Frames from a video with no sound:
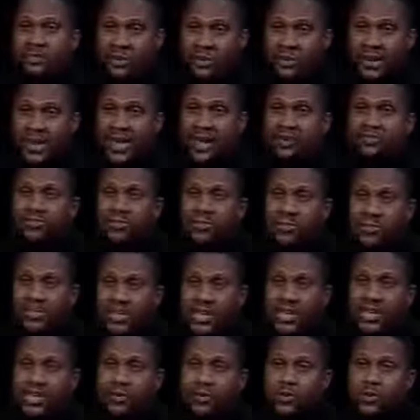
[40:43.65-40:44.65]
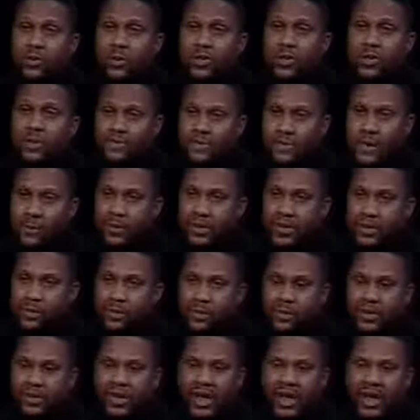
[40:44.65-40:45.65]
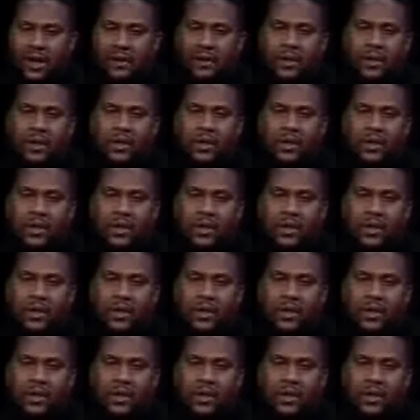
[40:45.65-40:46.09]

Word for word: and announce the deal that we had worked out.